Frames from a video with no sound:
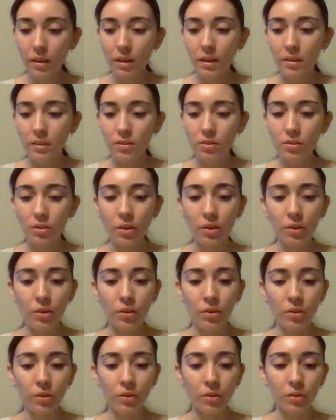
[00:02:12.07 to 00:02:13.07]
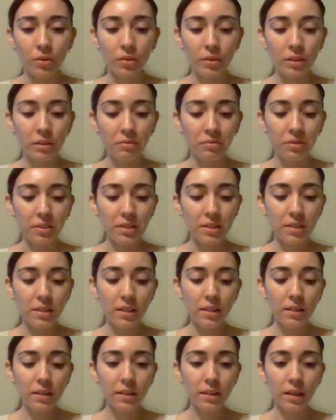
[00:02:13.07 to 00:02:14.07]
So the first
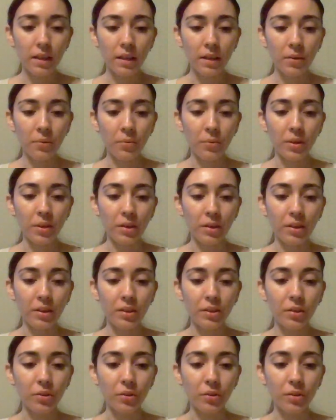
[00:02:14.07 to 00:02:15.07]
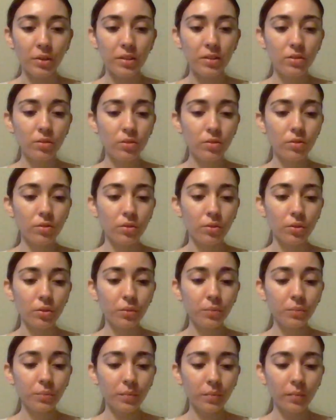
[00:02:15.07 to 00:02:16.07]
thing that we are going to
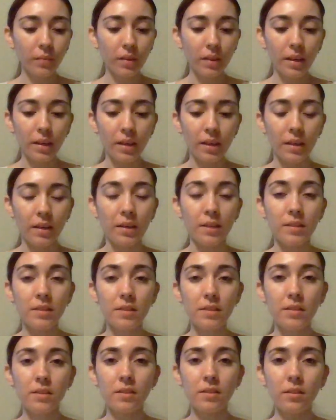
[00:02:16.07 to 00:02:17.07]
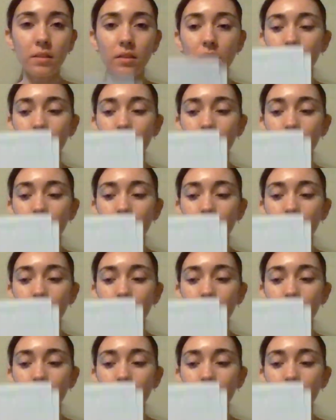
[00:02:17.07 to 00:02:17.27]
do is